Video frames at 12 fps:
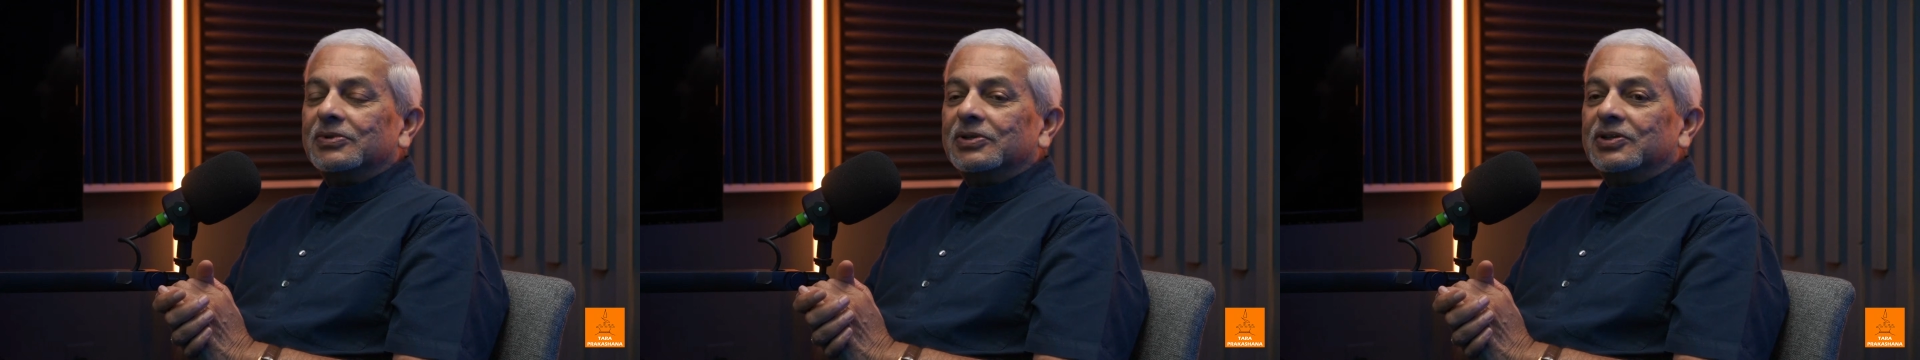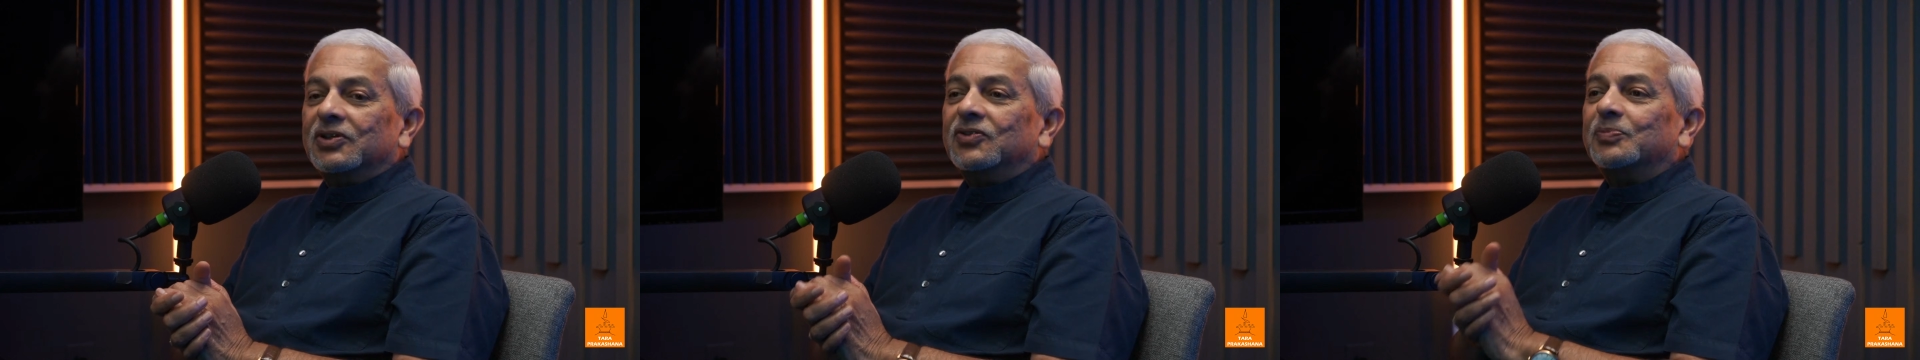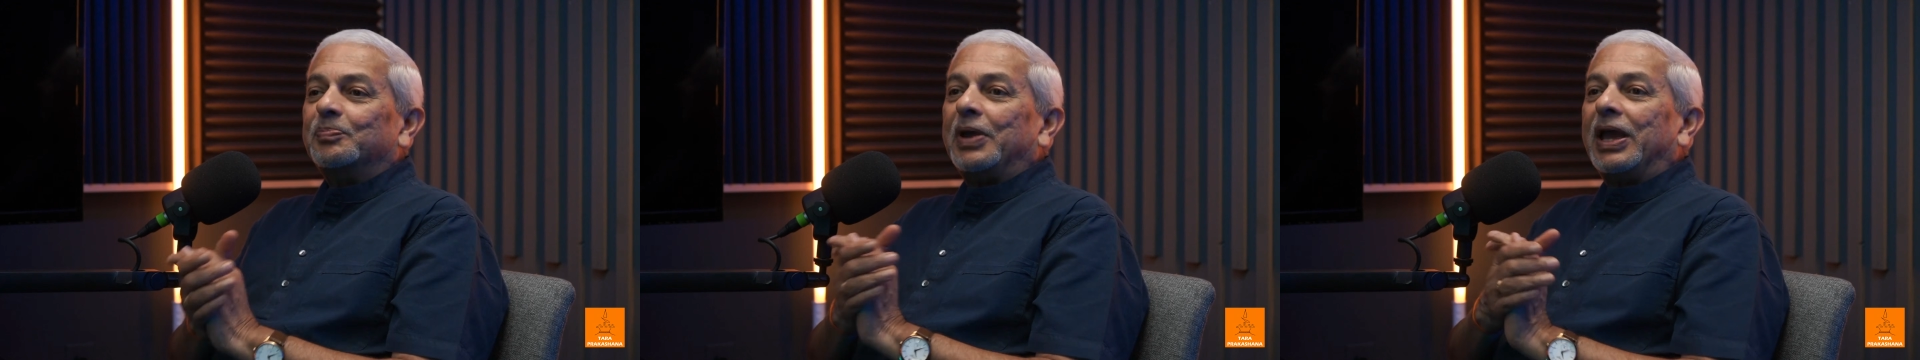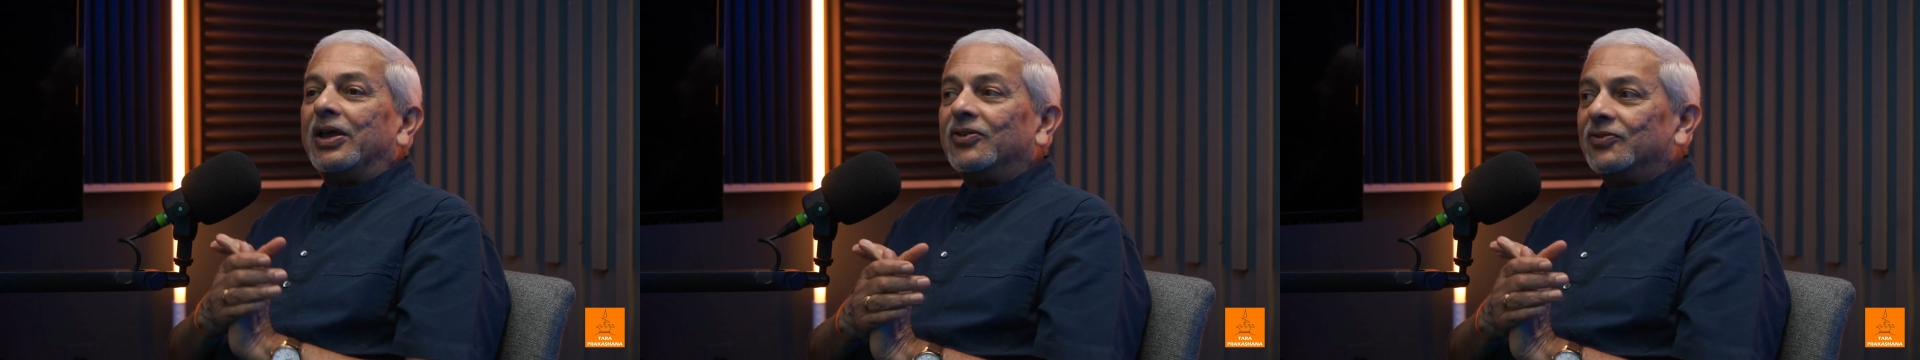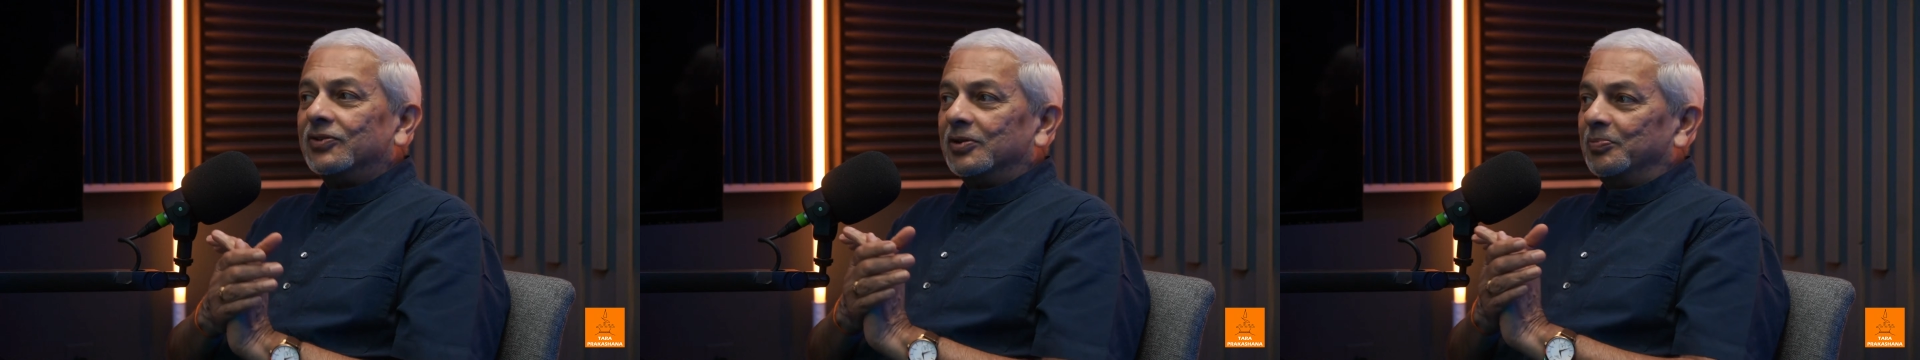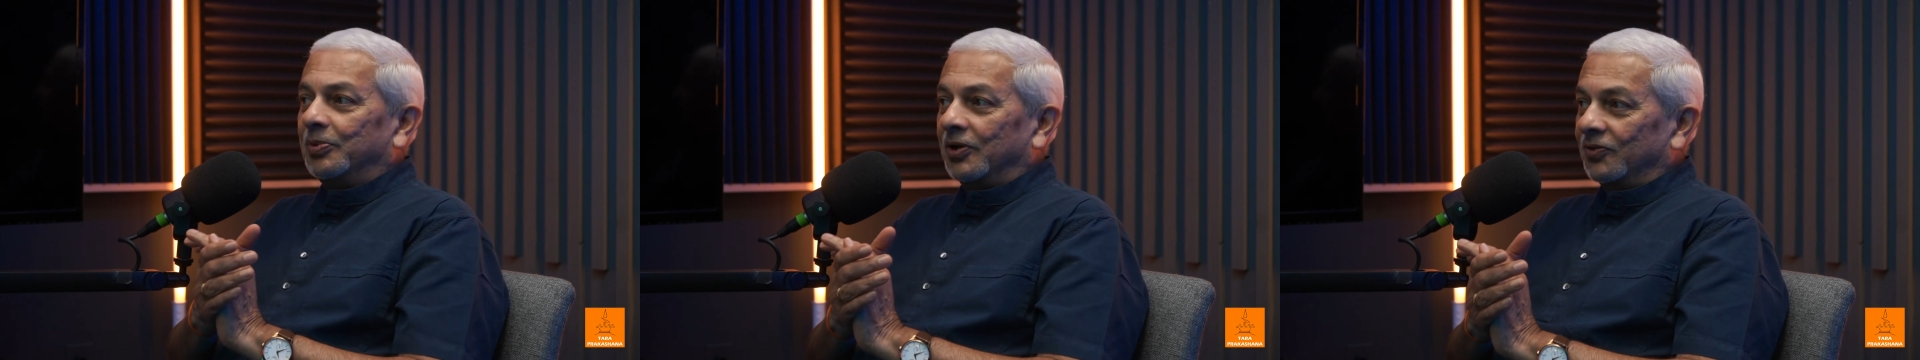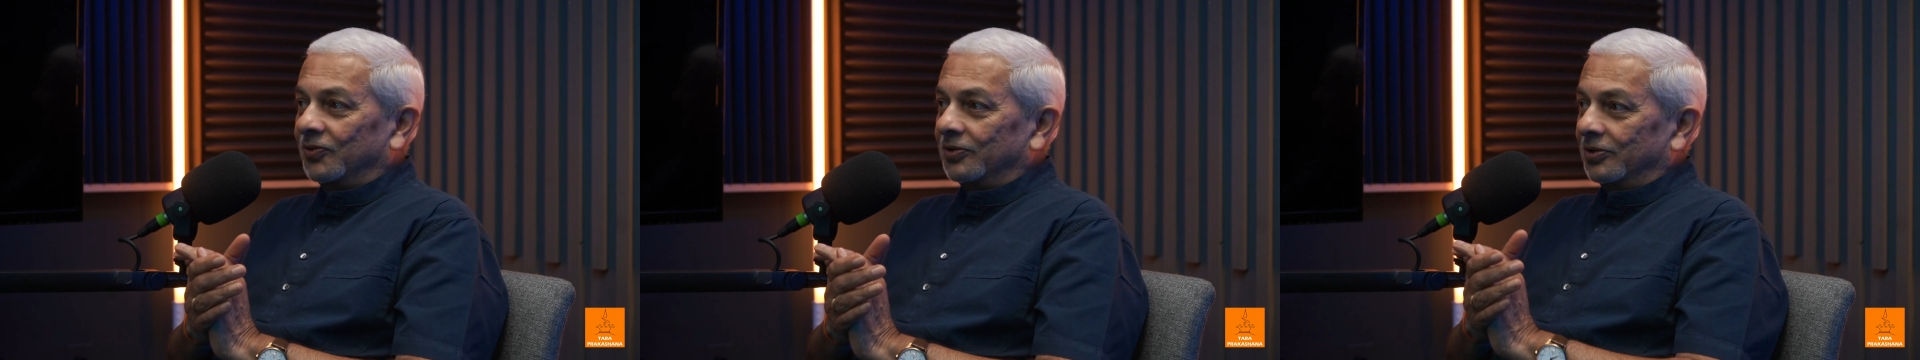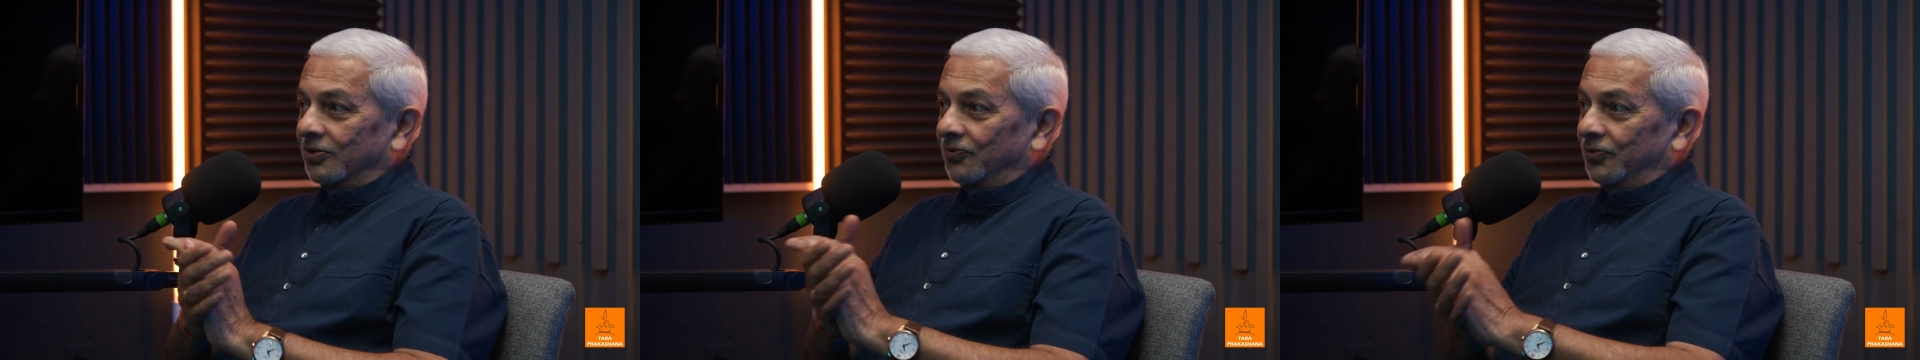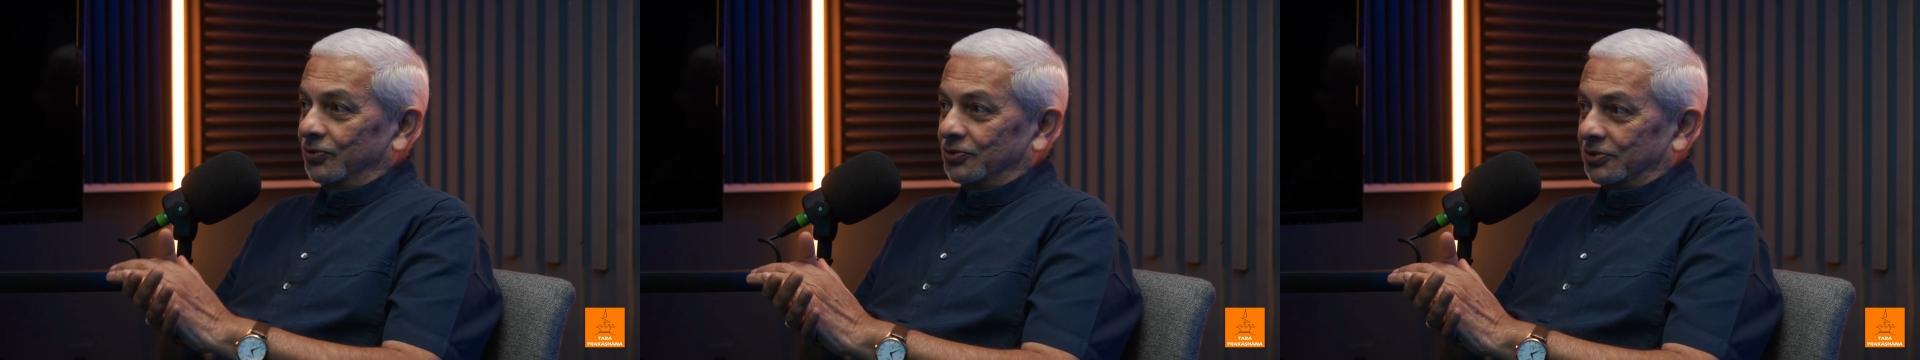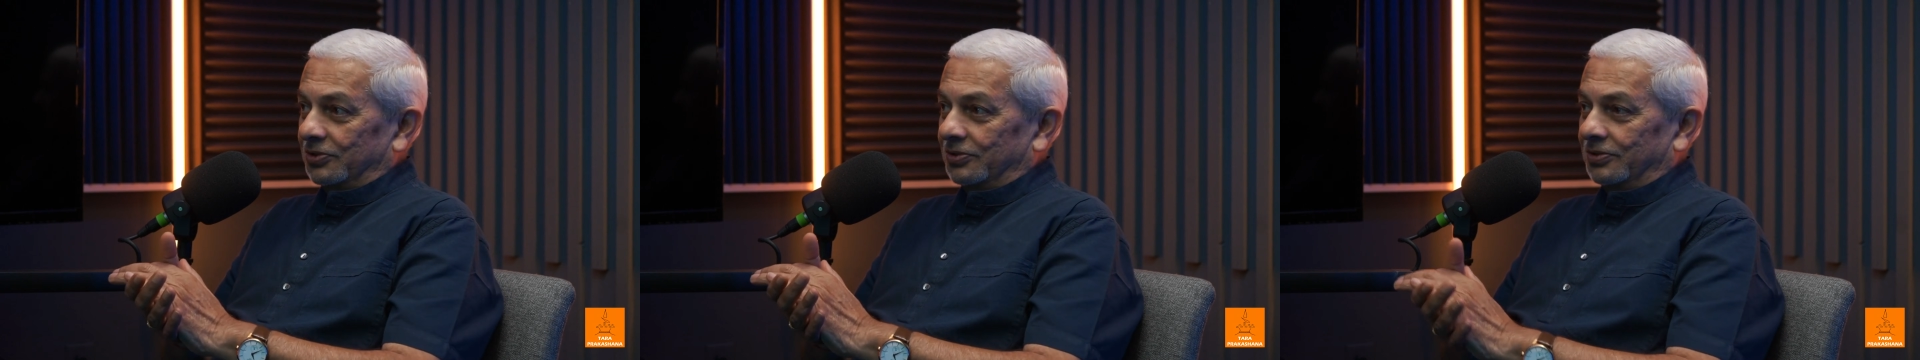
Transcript: this past, present, and future,